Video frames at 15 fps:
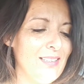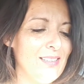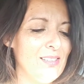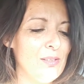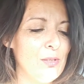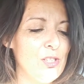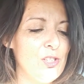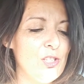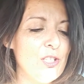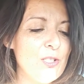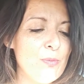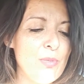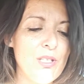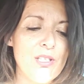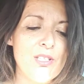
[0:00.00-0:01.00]
Just
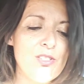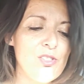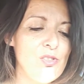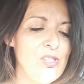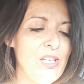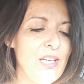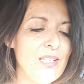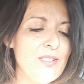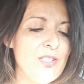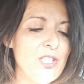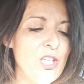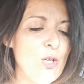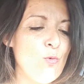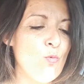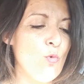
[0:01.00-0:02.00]
because you can't see
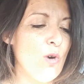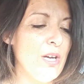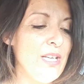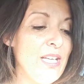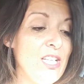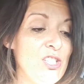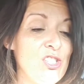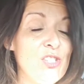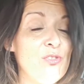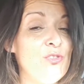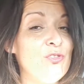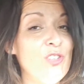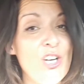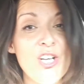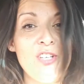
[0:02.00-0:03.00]
1 inch in
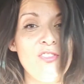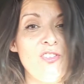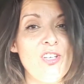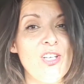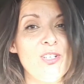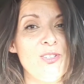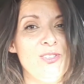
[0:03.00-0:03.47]
front of you,